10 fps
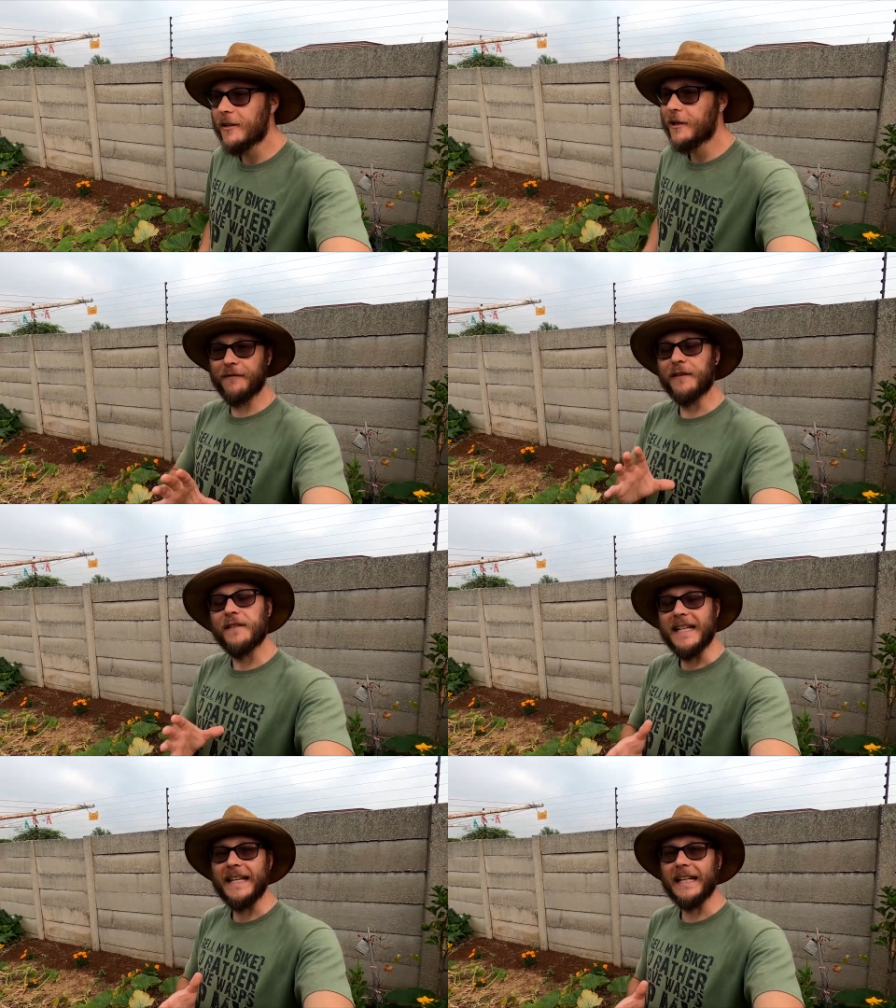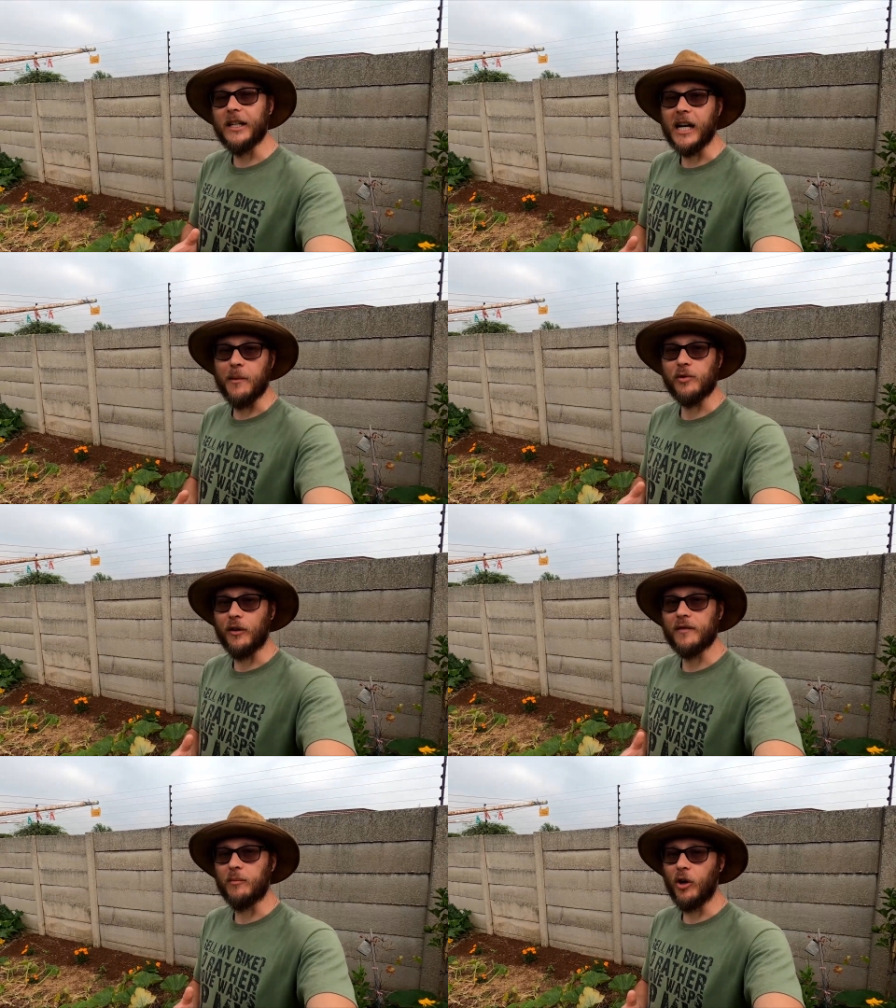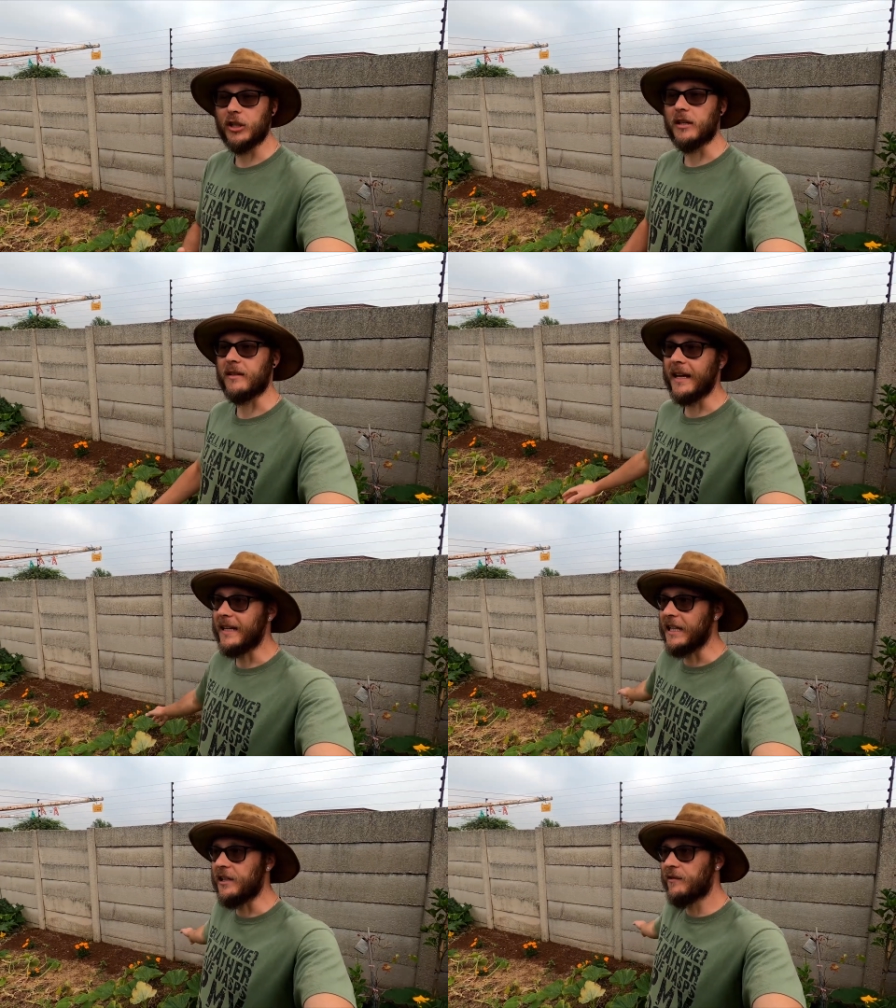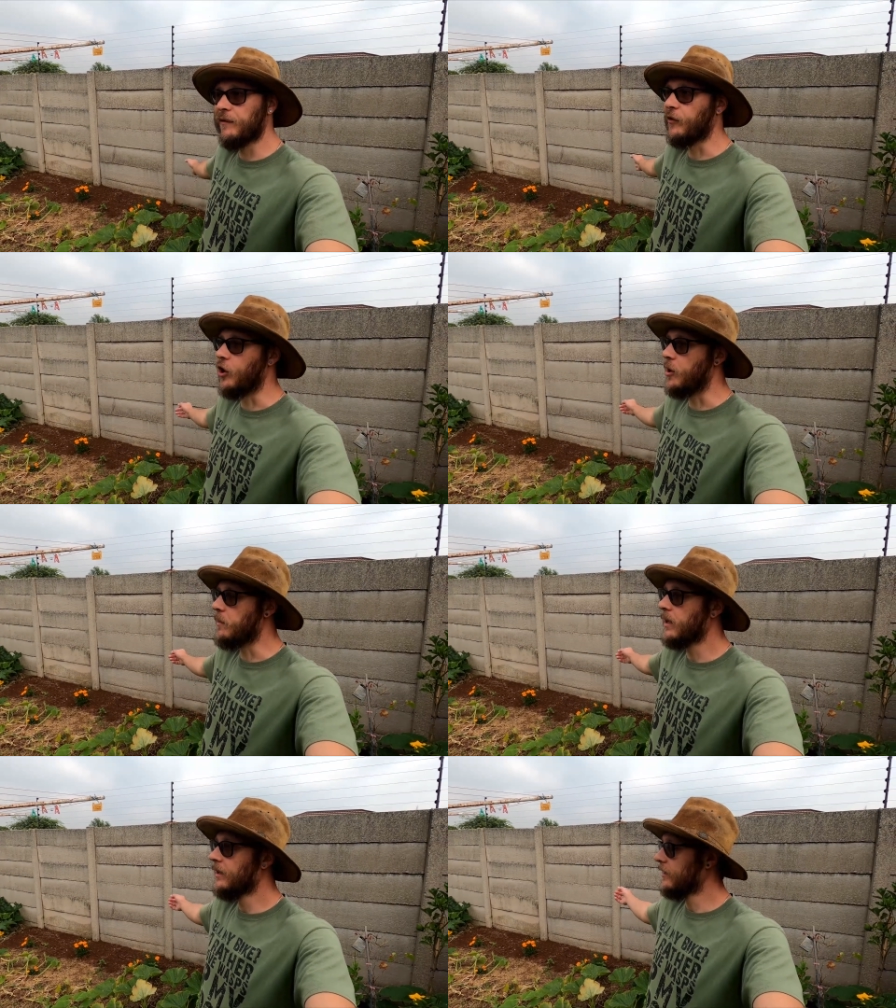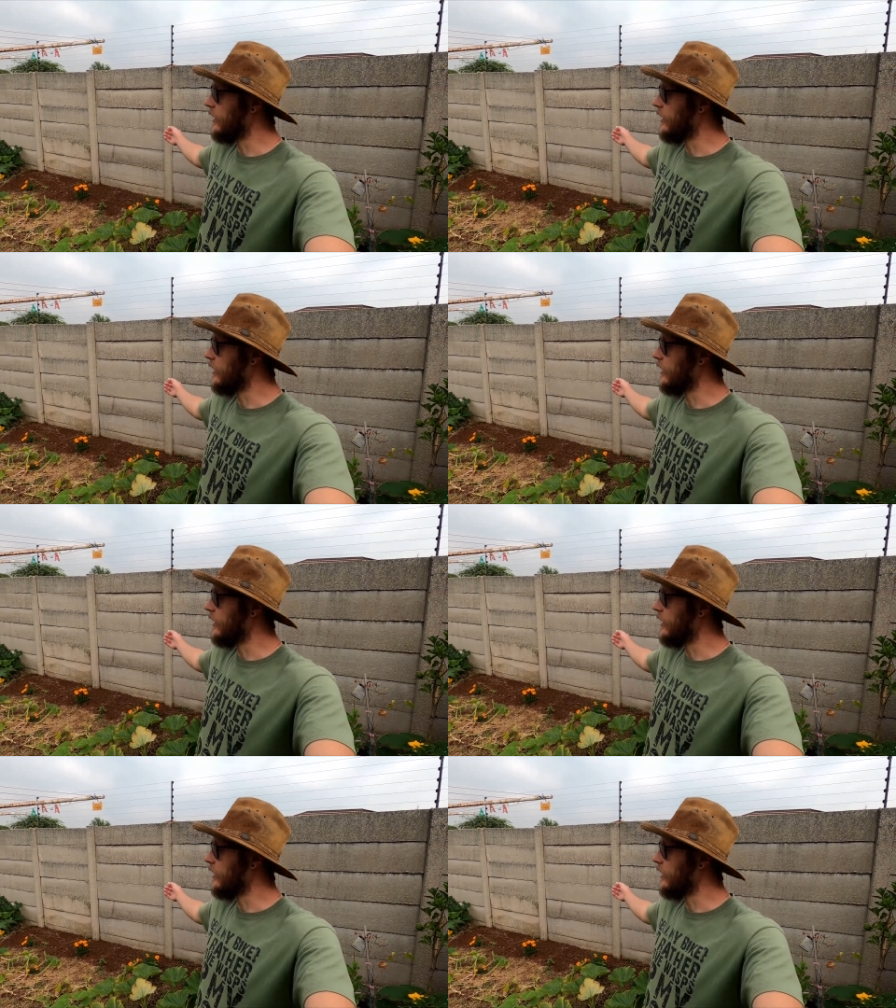That 15 kilograms of tomatoes, that is from,